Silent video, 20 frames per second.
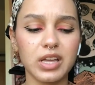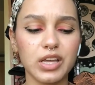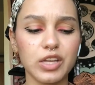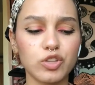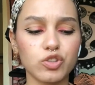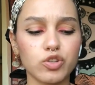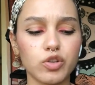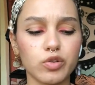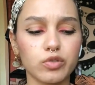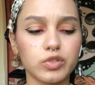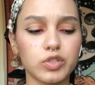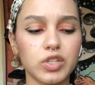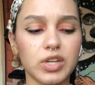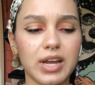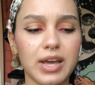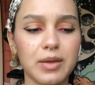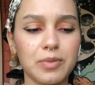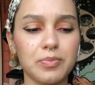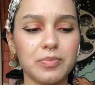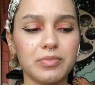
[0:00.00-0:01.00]
so should
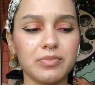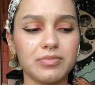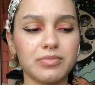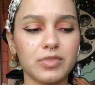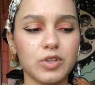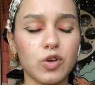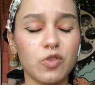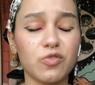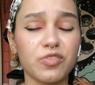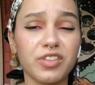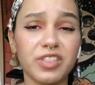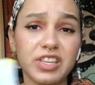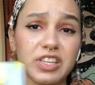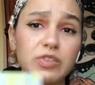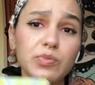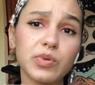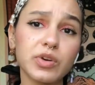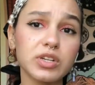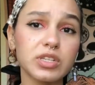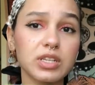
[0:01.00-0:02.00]
I go for this
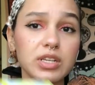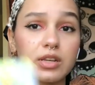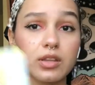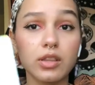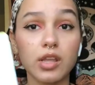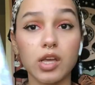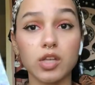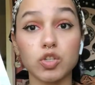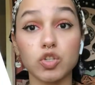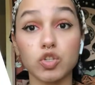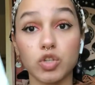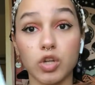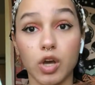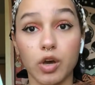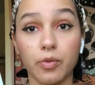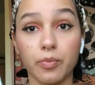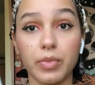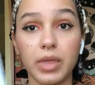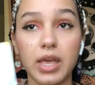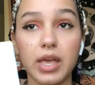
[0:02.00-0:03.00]
person? The answer is no.
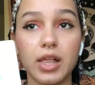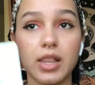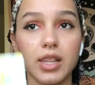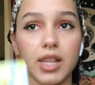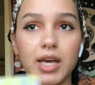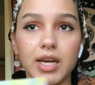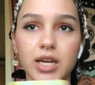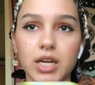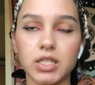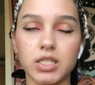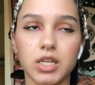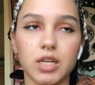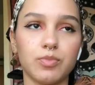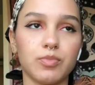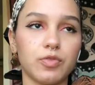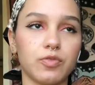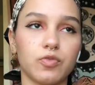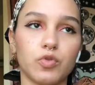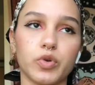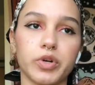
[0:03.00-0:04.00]
Like I said
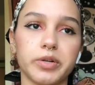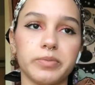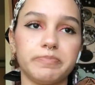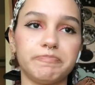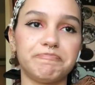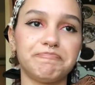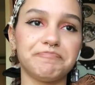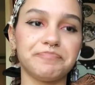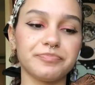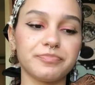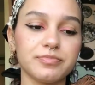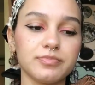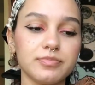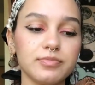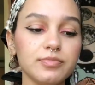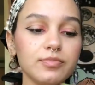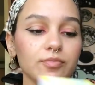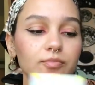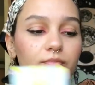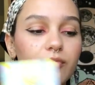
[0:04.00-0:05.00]
before,
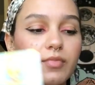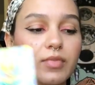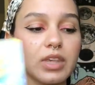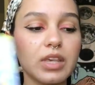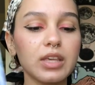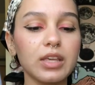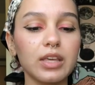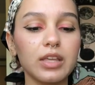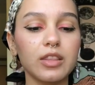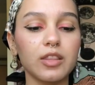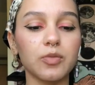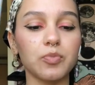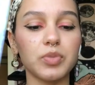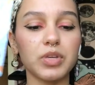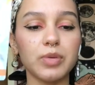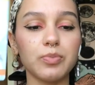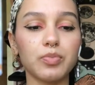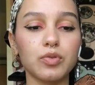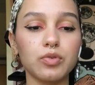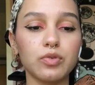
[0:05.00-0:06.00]
the
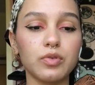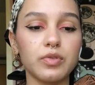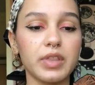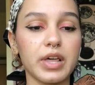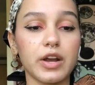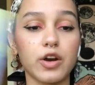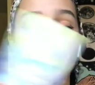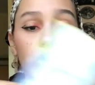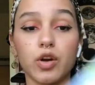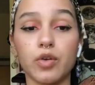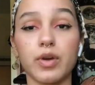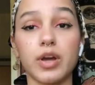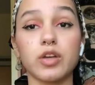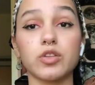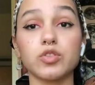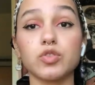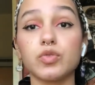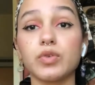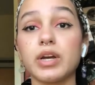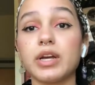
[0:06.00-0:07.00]
people that are around
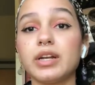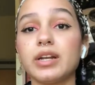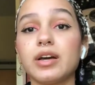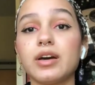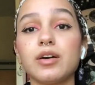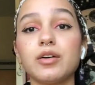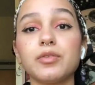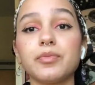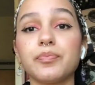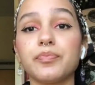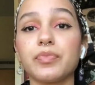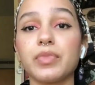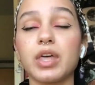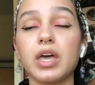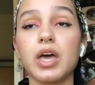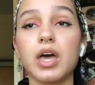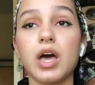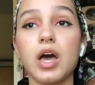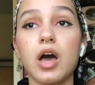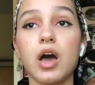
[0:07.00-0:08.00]
you right now
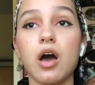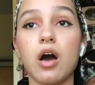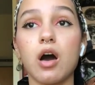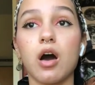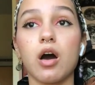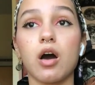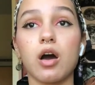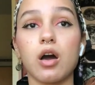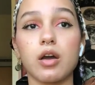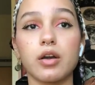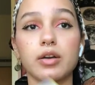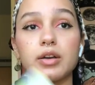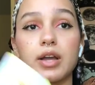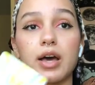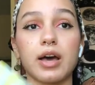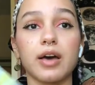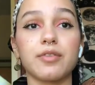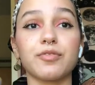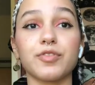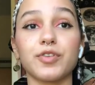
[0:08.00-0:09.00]
are
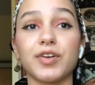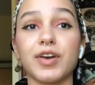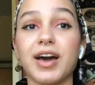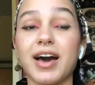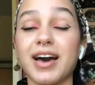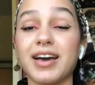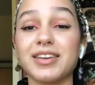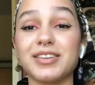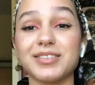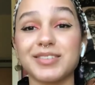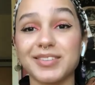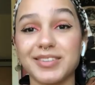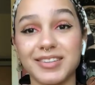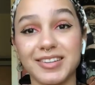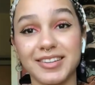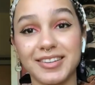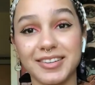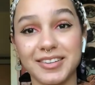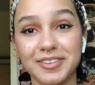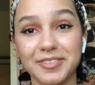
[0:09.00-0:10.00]
not for your highest
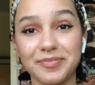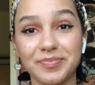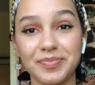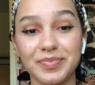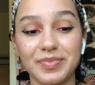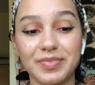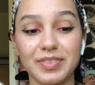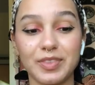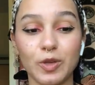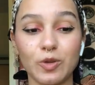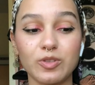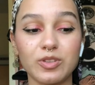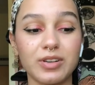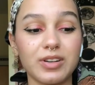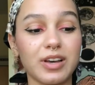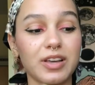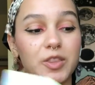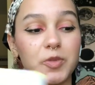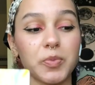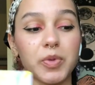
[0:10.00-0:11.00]
good. Those are
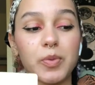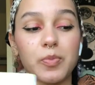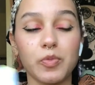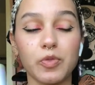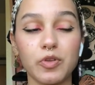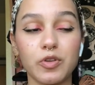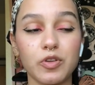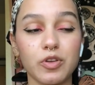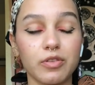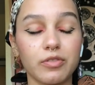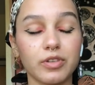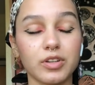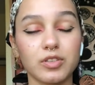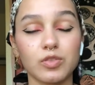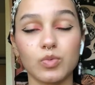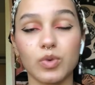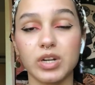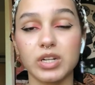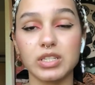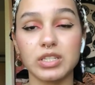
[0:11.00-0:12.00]
not the people the universe
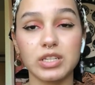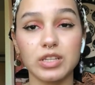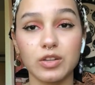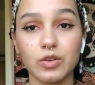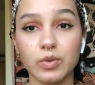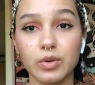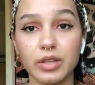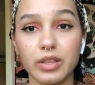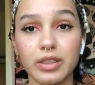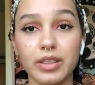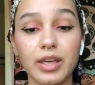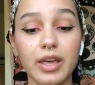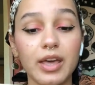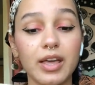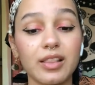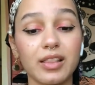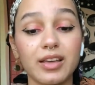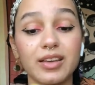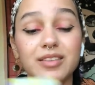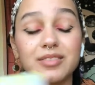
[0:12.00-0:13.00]
want to see you with.
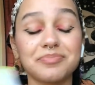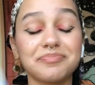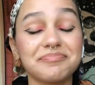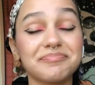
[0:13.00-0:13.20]
Like,